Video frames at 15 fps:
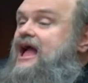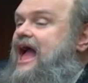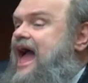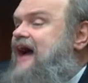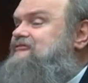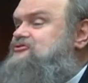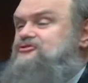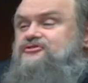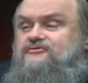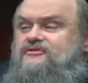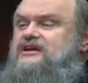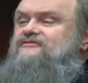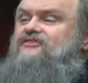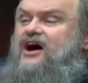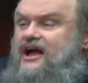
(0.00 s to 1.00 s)
After
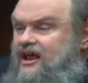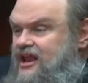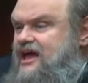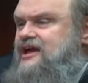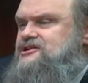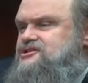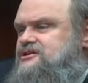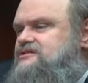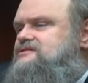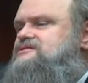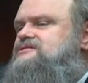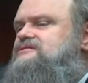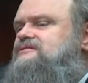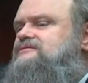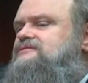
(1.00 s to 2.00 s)
3
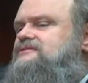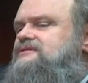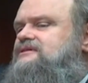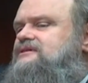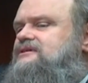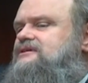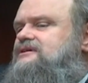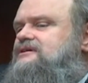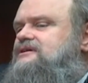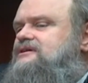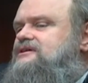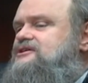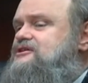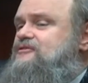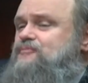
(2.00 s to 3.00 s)
violations,
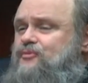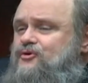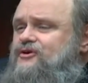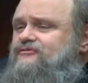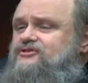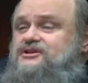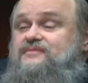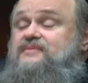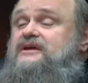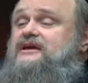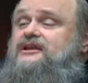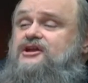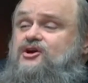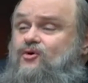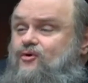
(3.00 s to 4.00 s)
you have proven to be
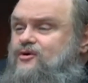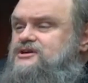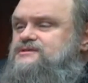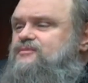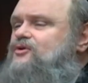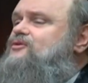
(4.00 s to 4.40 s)
an incorrigible